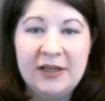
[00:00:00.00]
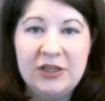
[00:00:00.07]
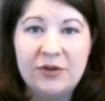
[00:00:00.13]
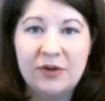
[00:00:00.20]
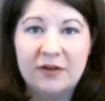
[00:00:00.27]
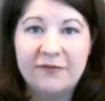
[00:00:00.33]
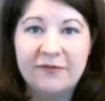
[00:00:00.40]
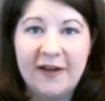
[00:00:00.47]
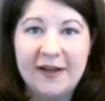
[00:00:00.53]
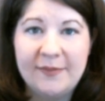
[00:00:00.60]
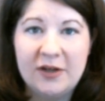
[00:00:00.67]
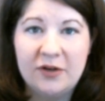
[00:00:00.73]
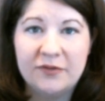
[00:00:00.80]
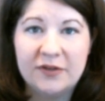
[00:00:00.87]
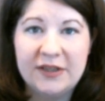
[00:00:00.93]
You can find
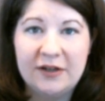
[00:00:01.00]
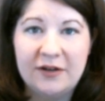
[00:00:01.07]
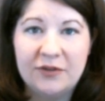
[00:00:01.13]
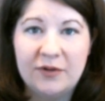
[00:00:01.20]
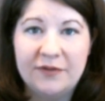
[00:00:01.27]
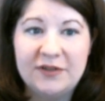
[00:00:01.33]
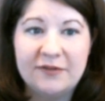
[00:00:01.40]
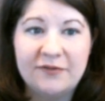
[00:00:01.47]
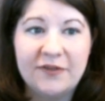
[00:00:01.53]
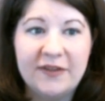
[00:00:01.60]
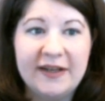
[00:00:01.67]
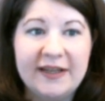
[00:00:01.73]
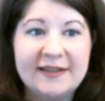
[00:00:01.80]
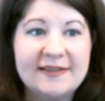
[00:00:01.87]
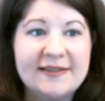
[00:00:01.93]
me over there at Thrifting for the
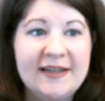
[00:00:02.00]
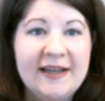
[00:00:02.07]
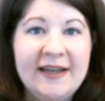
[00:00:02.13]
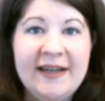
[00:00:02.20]
Nest.